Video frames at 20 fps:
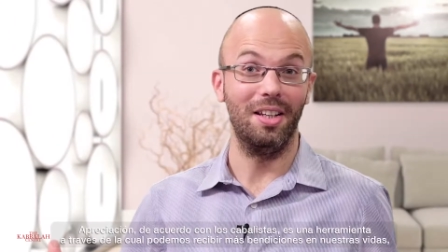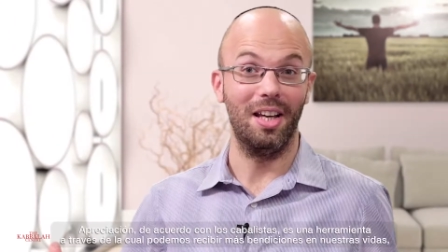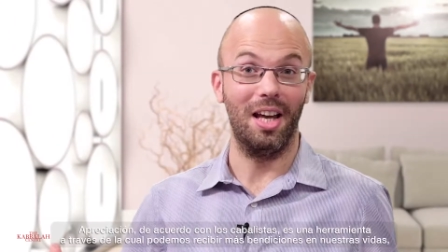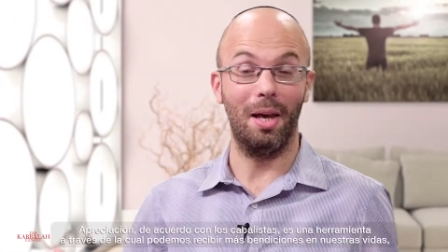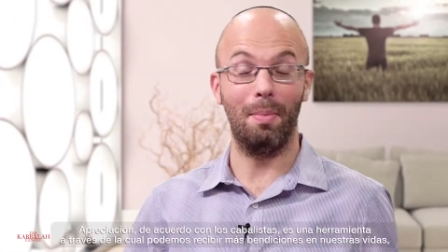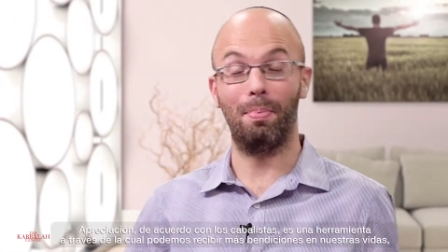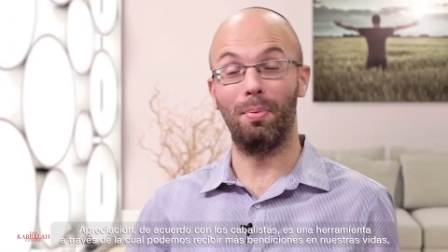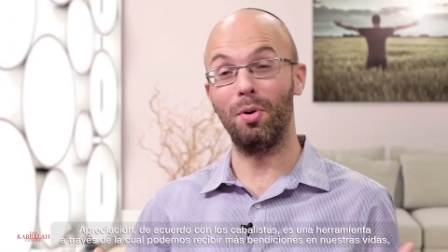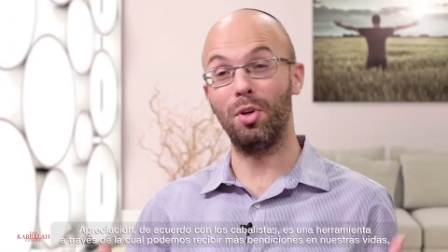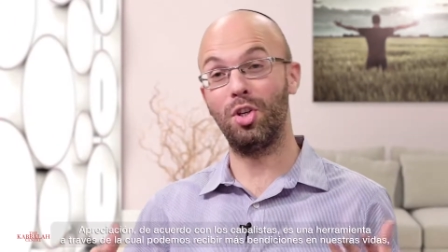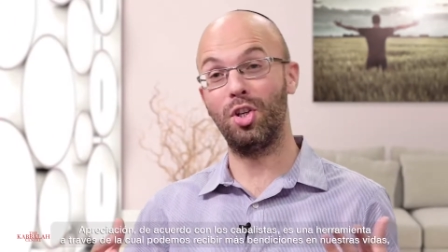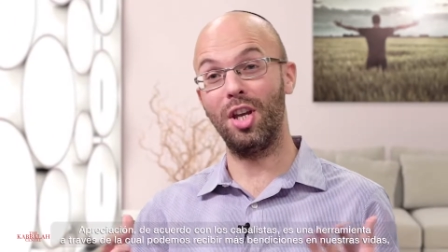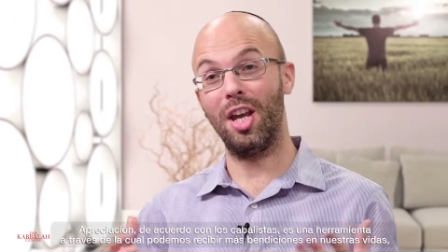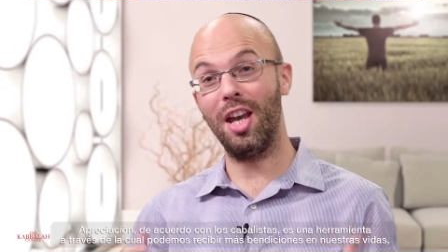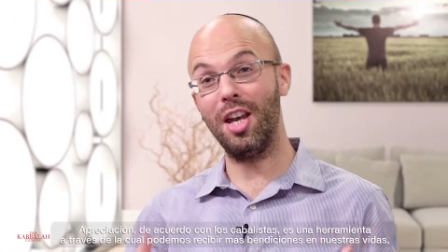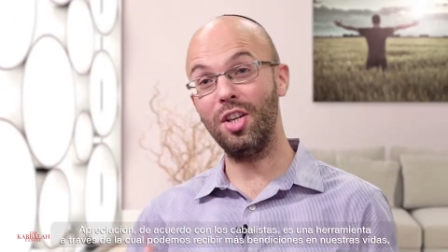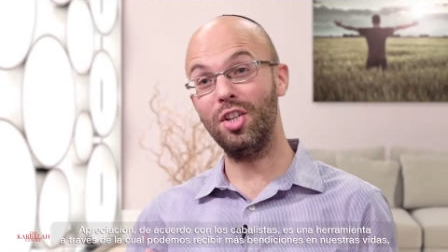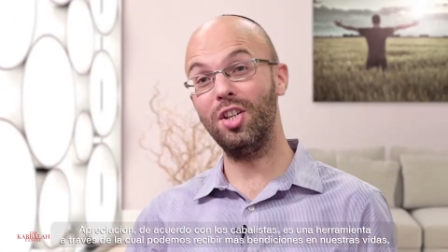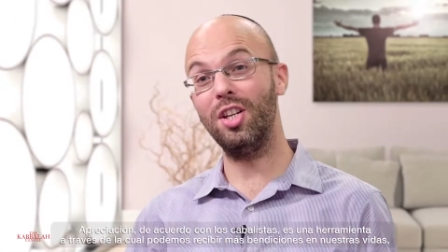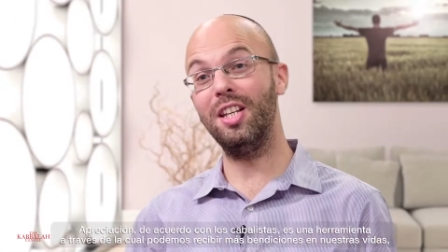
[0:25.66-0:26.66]

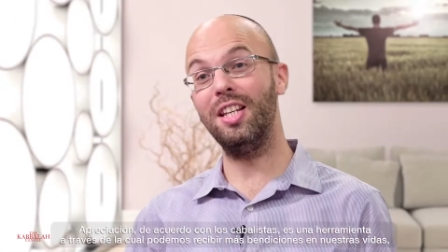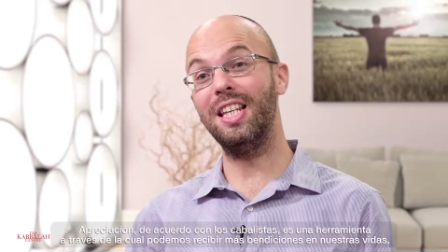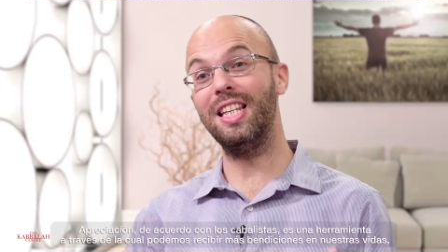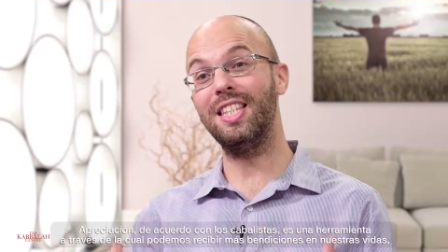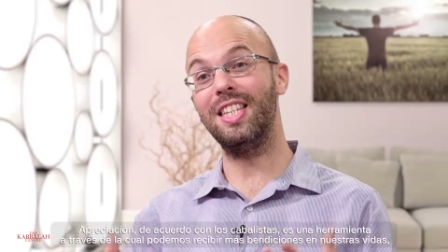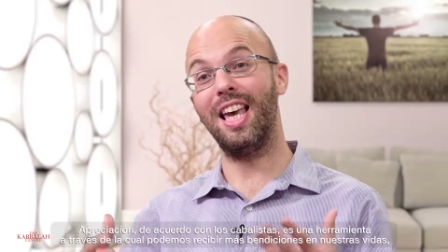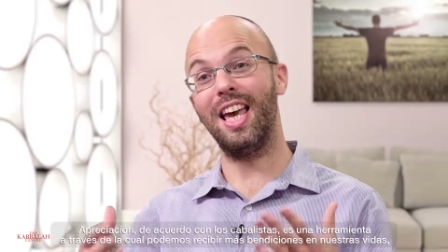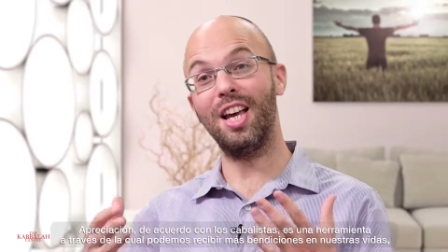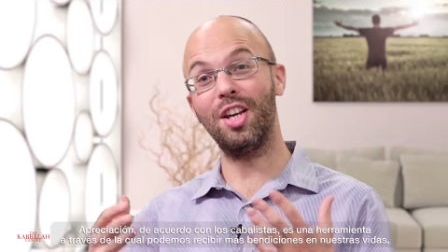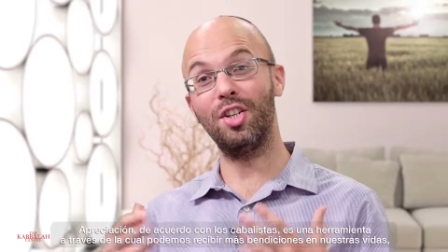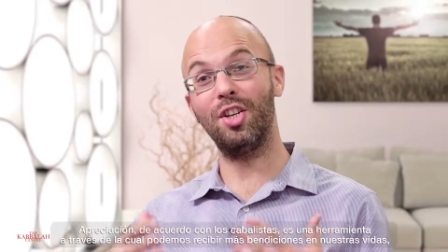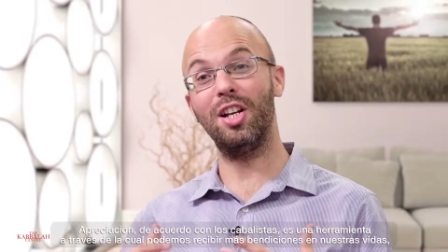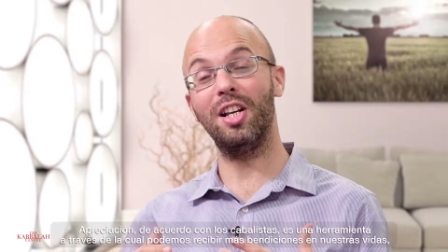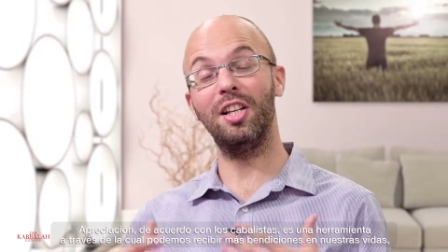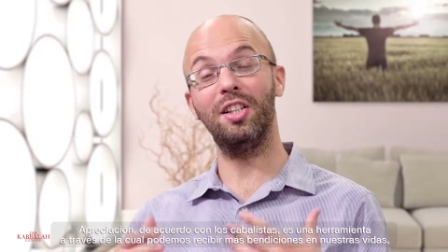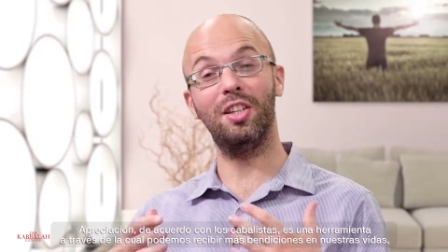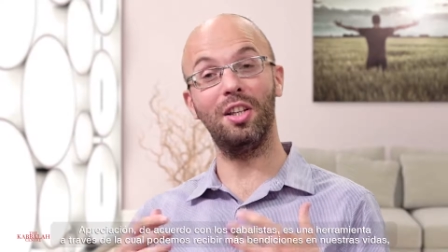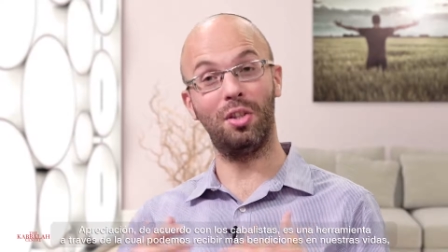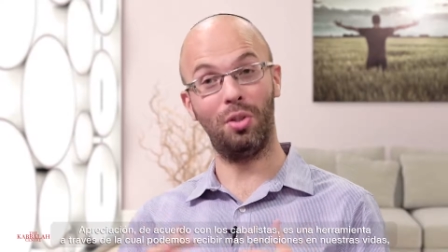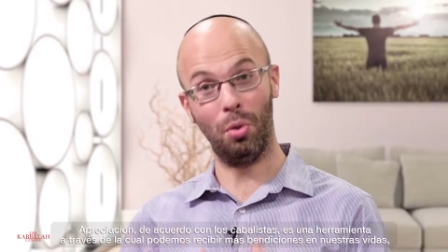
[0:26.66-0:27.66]
Appreciation is
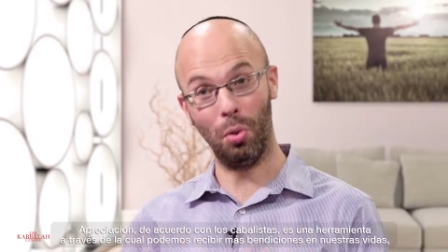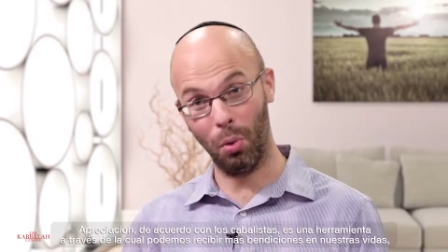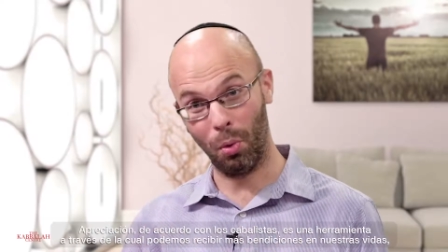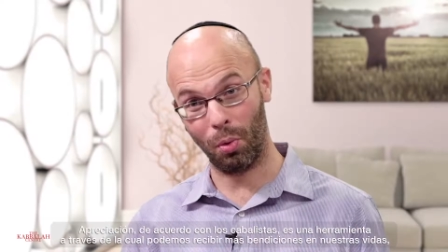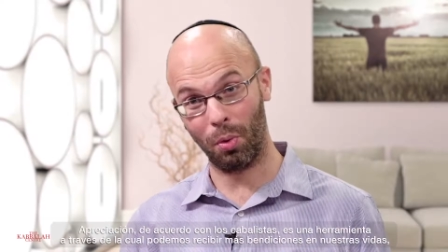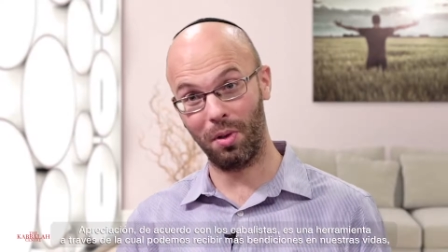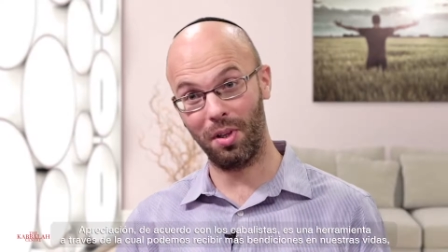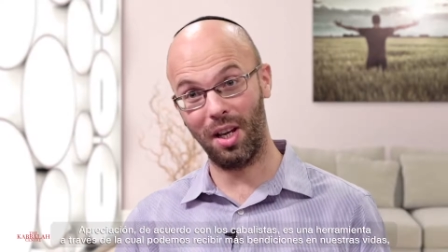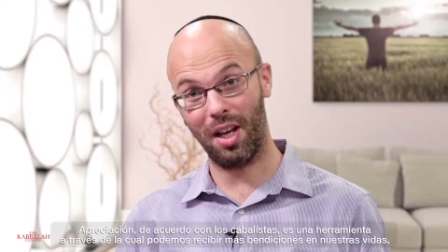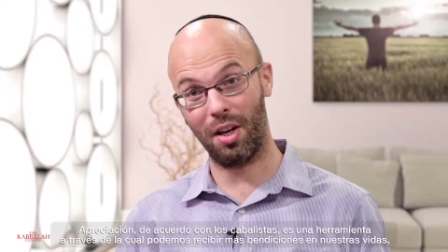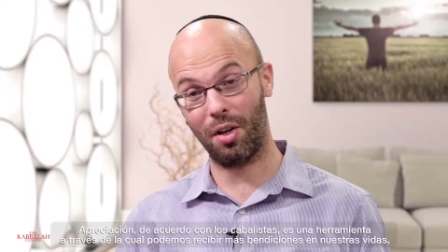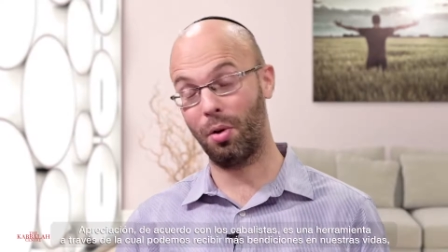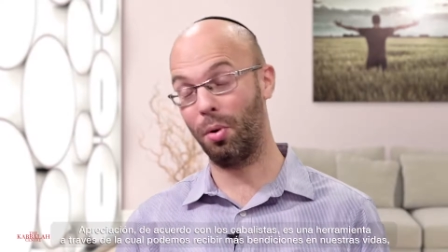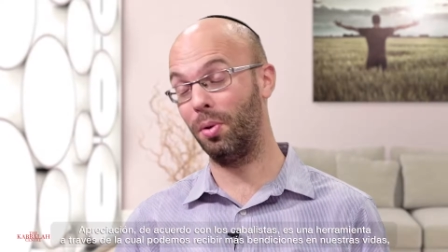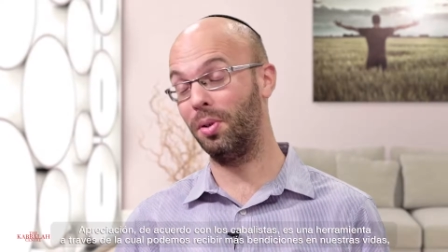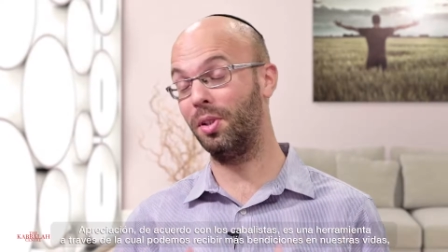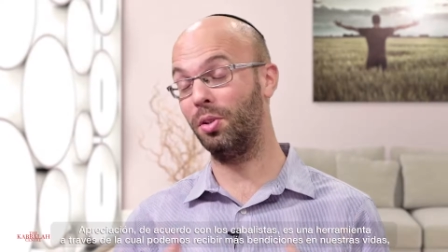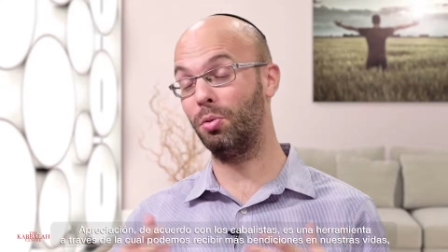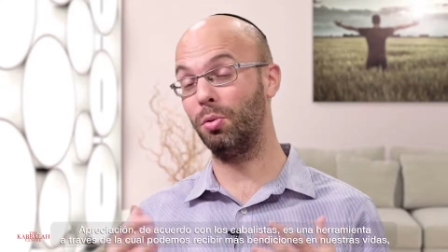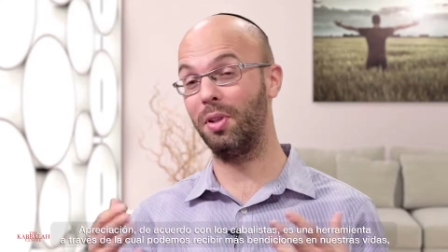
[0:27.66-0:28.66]
actually the tool,
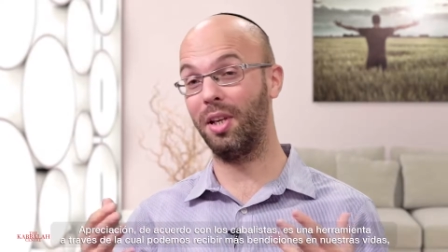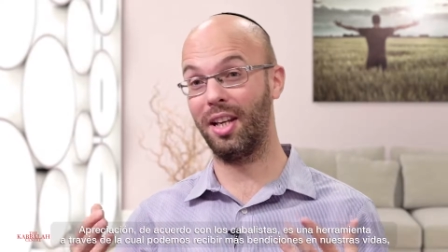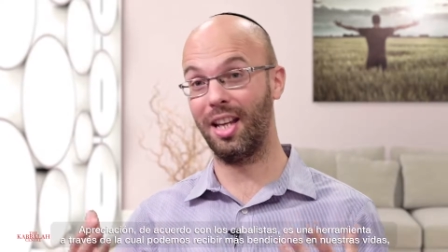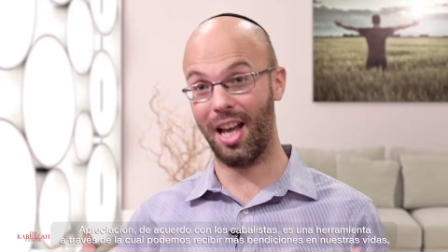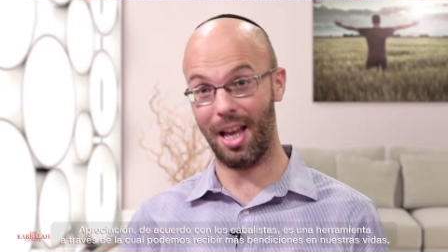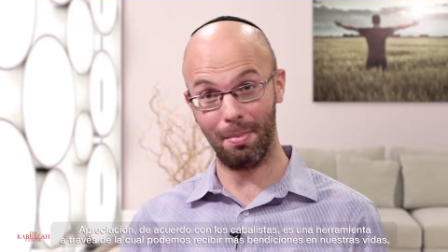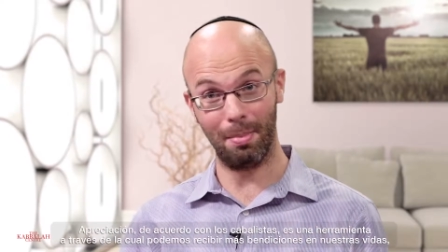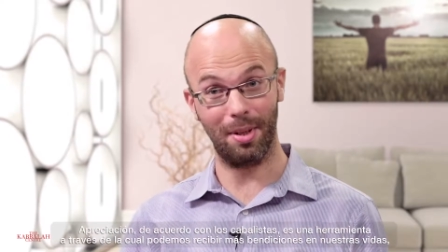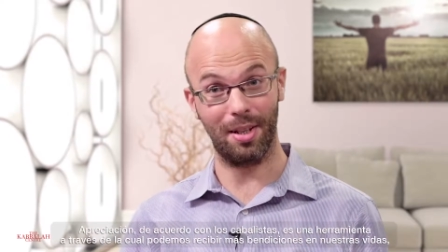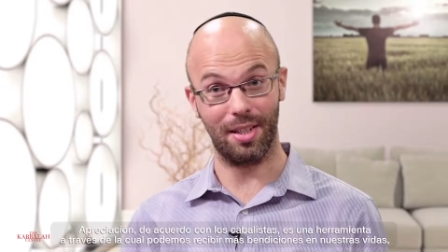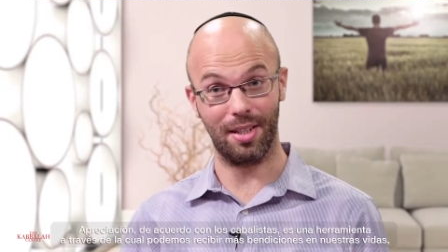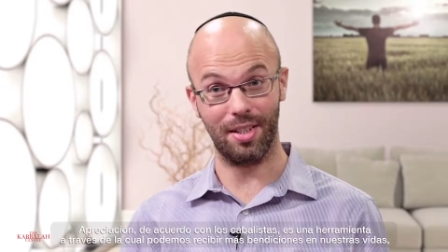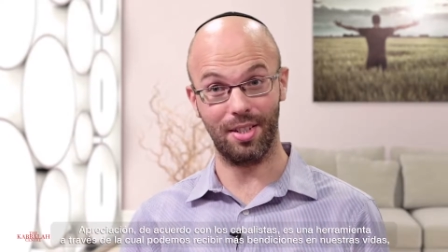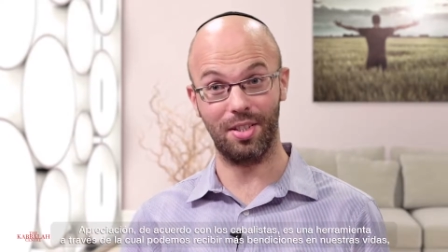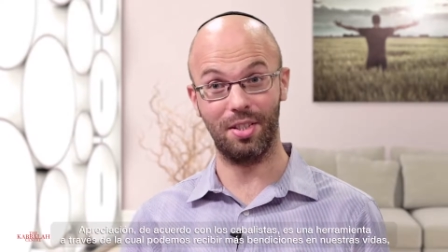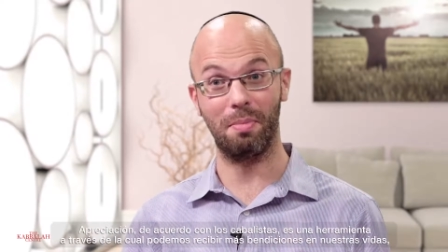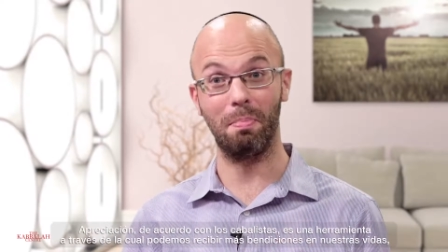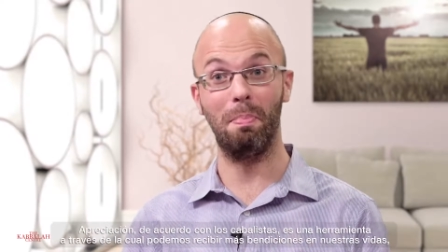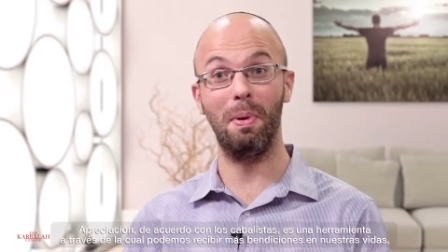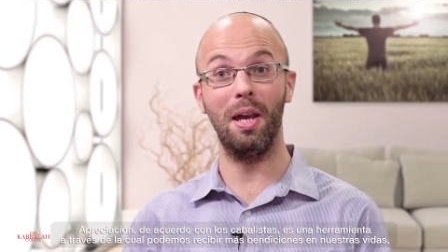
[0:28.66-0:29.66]
according to the Kabbalist,